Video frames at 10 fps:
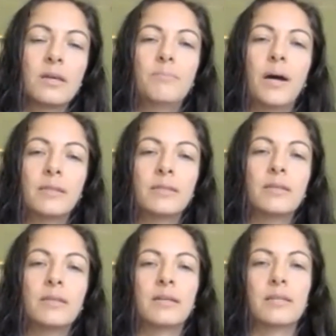
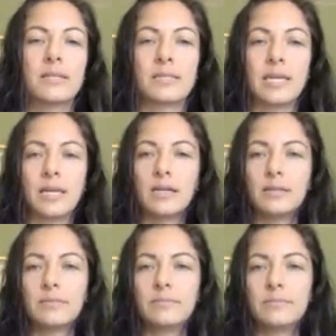Banda is like a
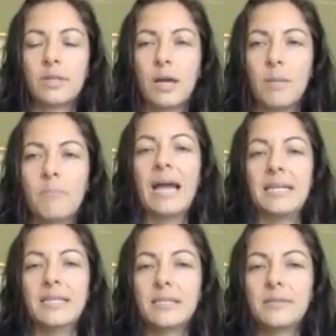
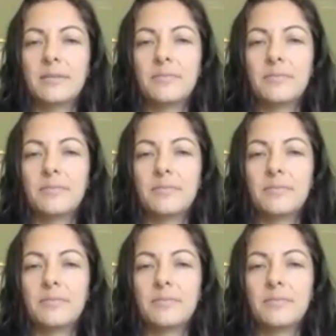bind.